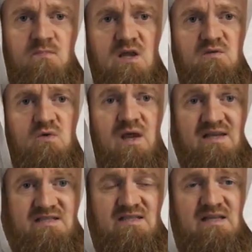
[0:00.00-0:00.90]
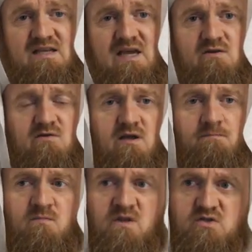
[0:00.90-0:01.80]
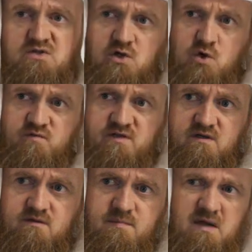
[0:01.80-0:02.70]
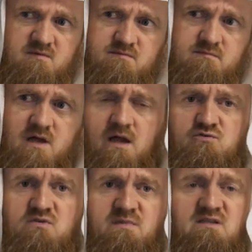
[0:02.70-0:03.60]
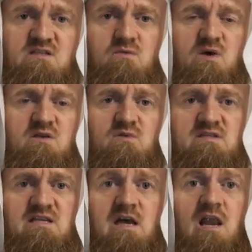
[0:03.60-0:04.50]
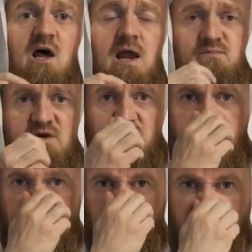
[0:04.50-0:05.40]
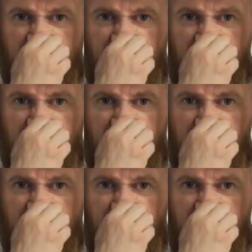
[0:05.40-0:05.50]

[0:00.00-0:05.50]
if you exit that area, just over the about 100 meters away, you will see a library there.